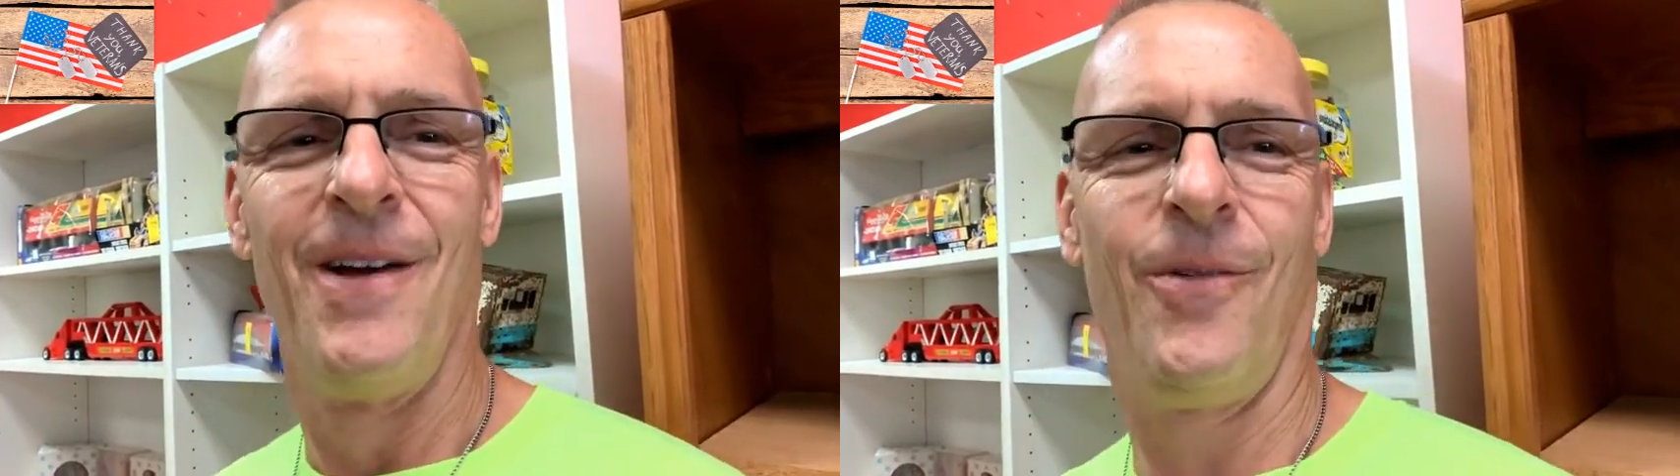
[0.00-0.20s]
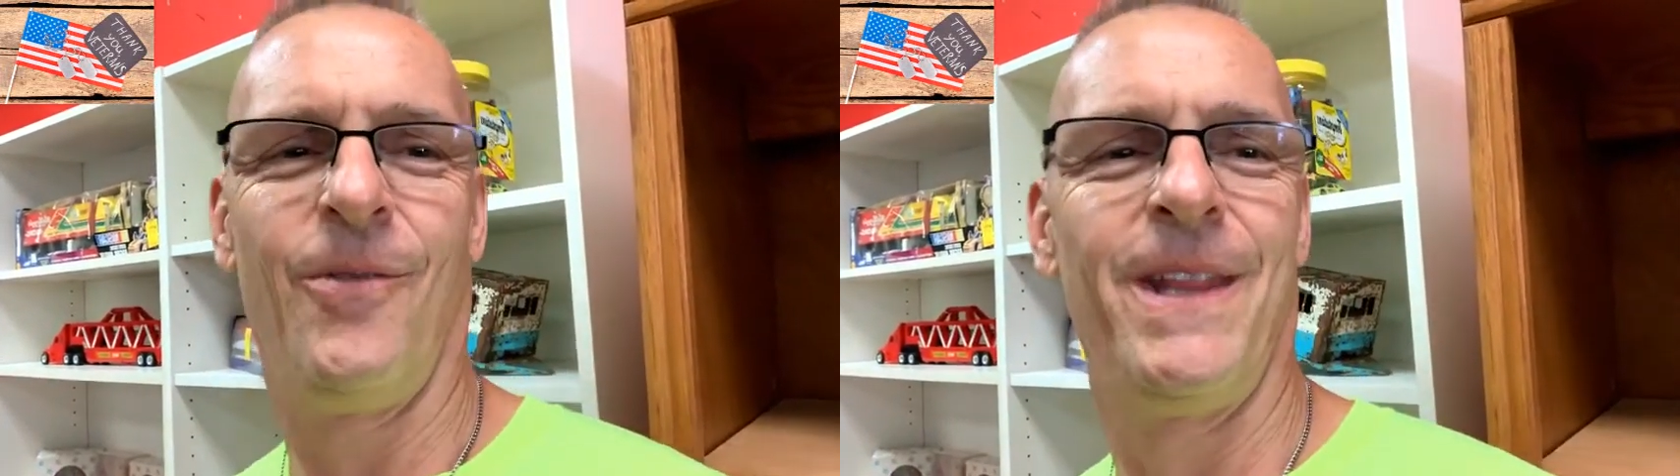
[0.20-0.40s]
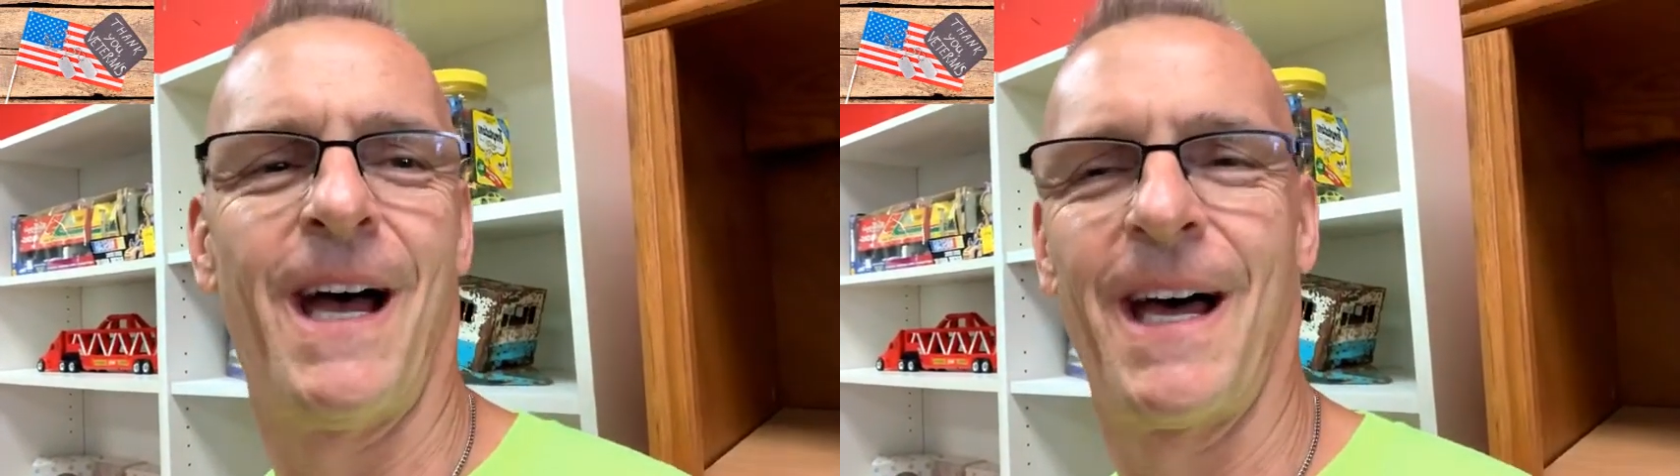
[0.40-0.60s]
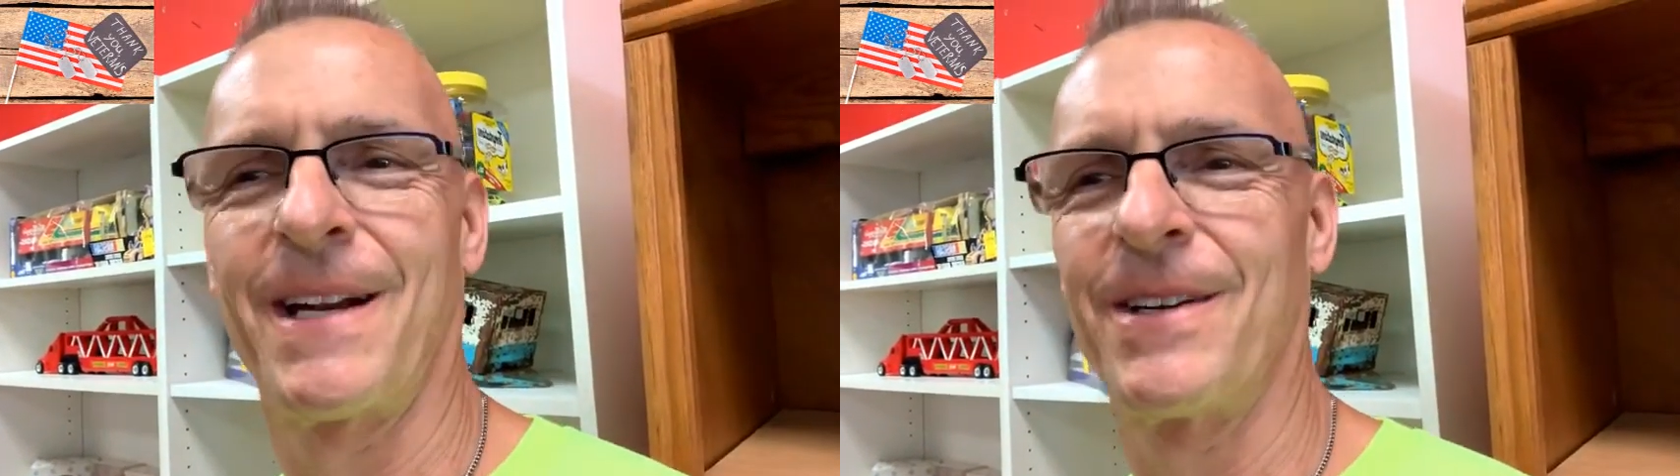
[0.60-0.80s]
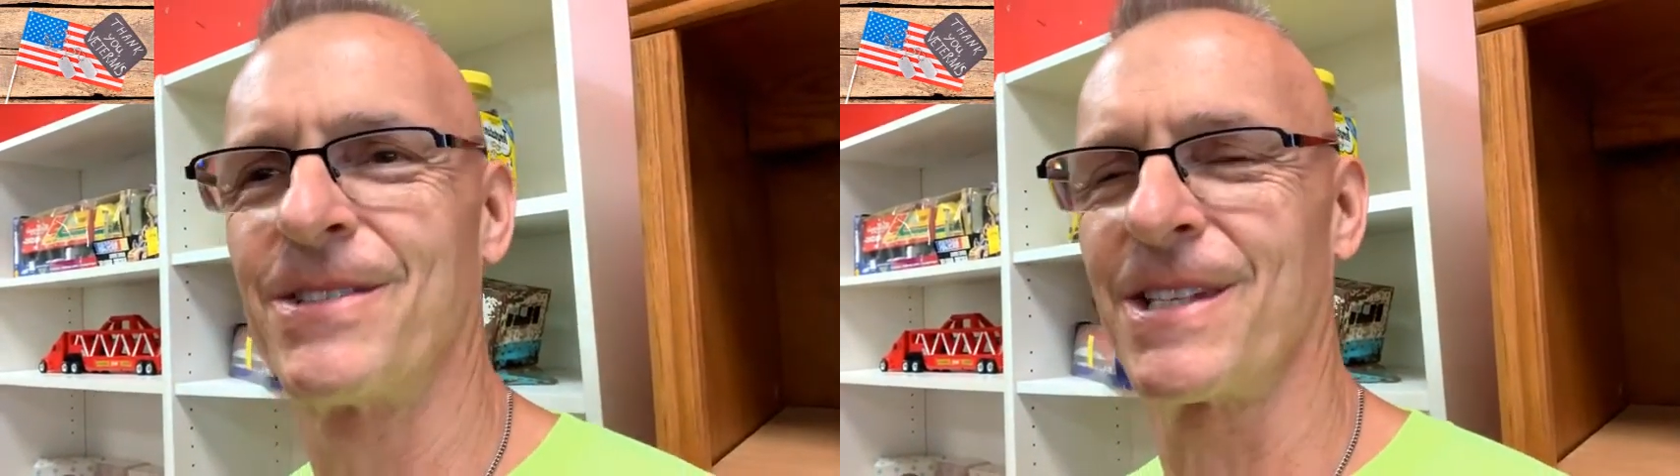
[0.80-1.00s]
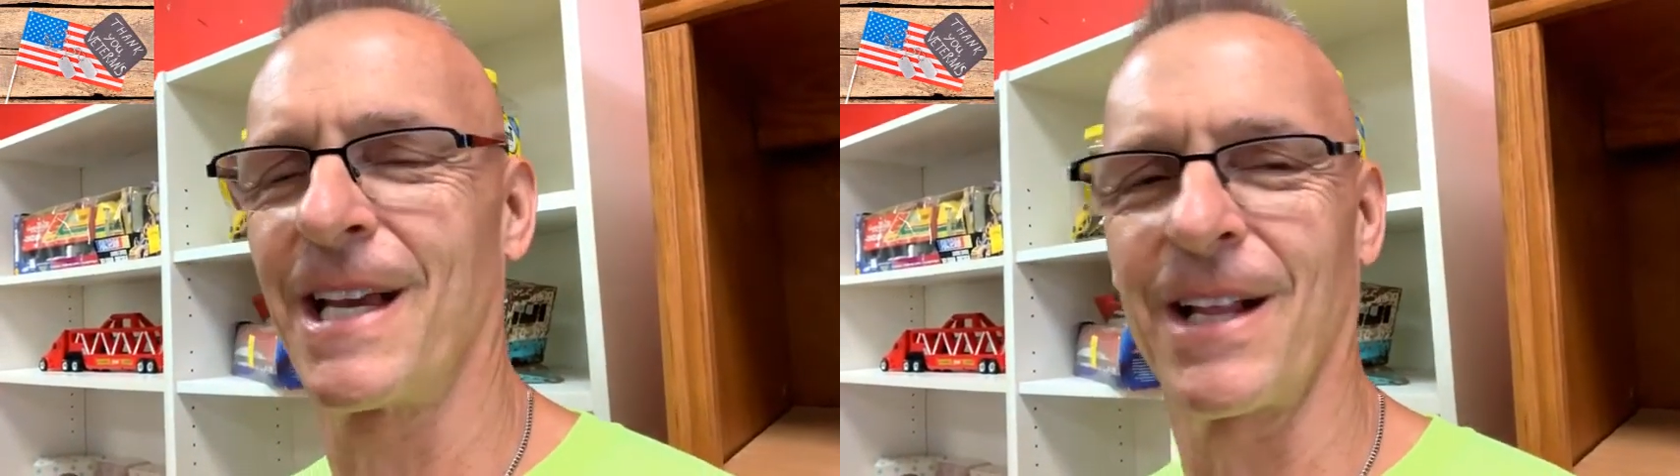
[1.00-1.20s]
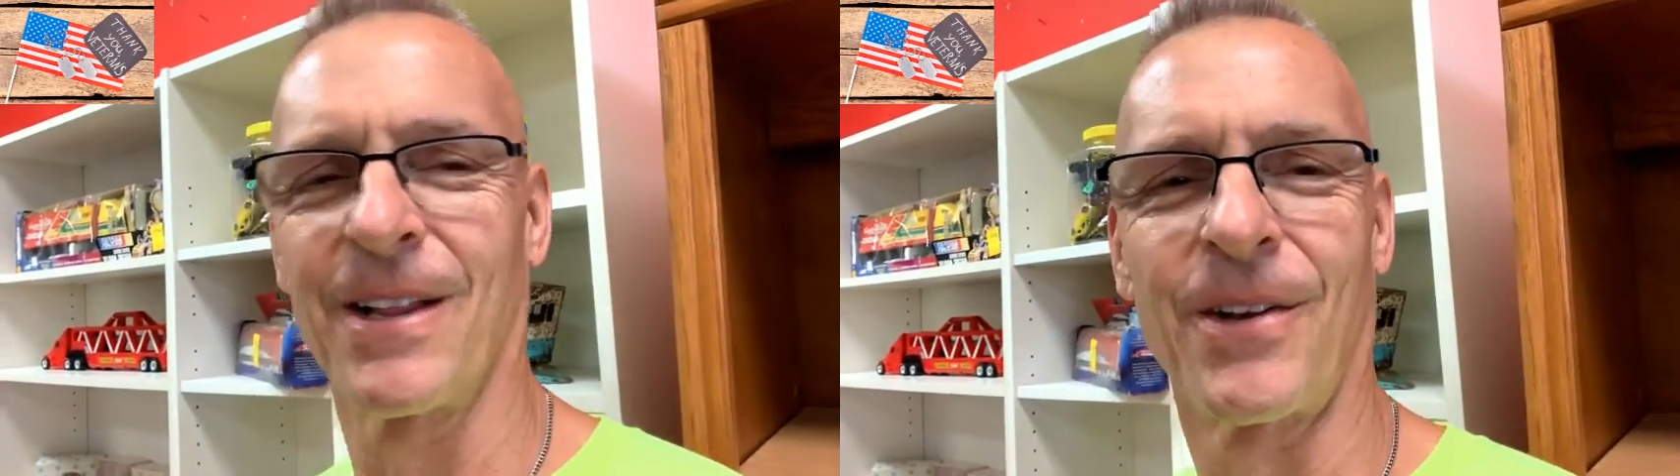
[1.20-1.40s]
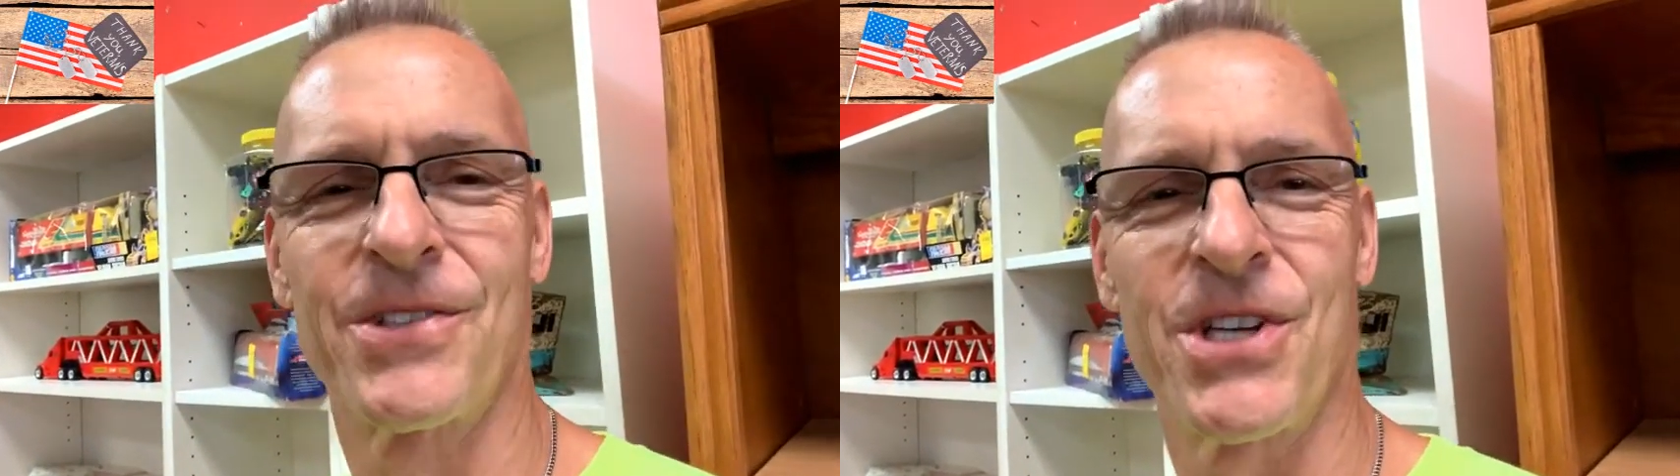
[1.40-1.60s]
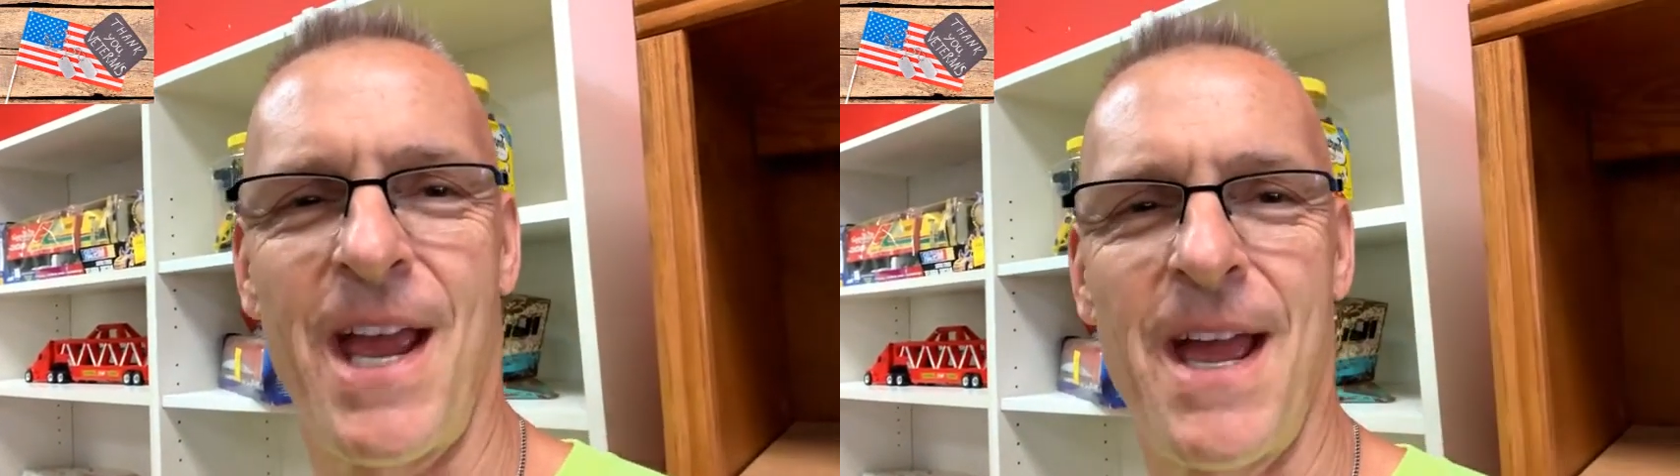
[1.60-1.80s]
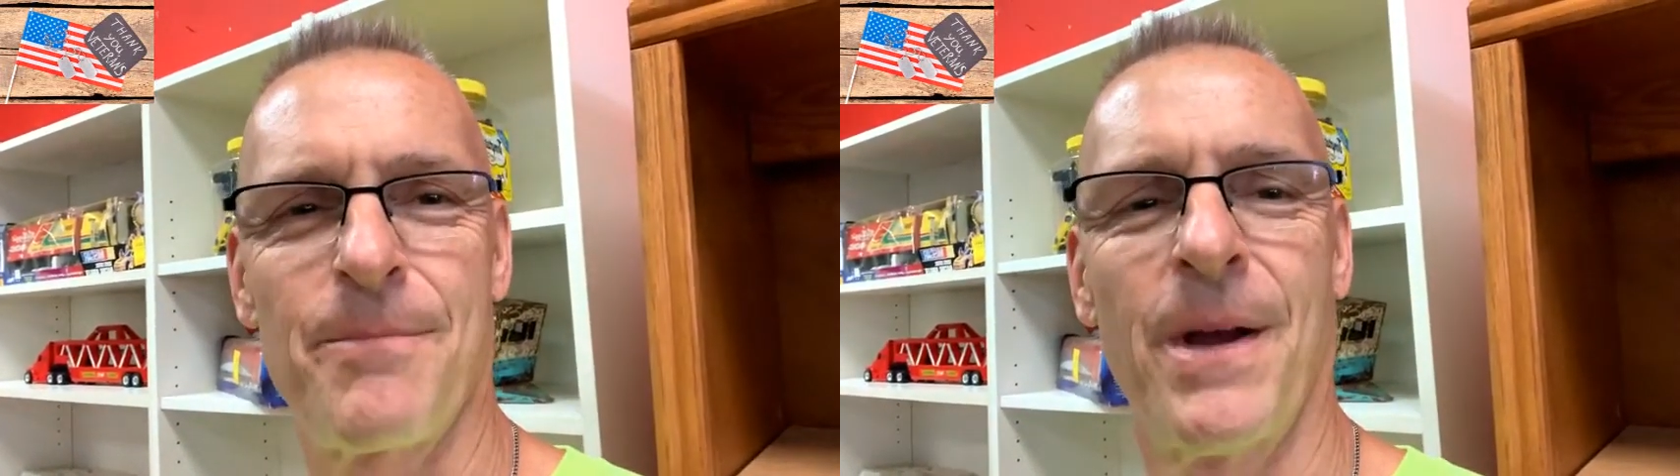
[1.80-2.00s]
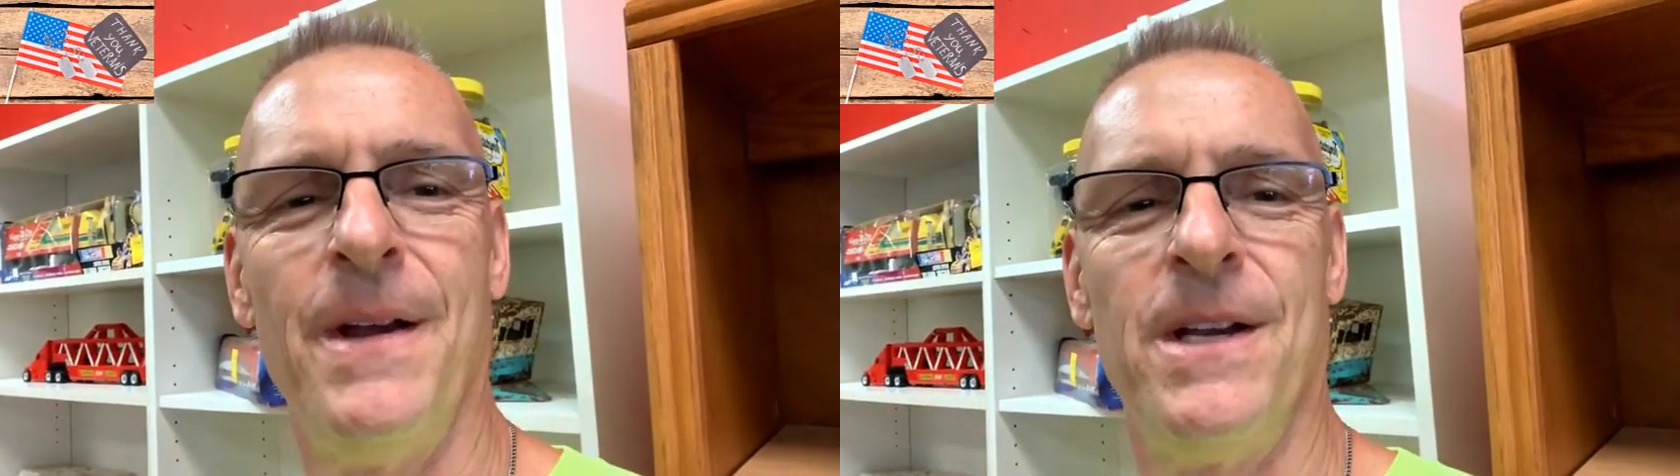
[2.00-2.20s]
with honors like a little champ.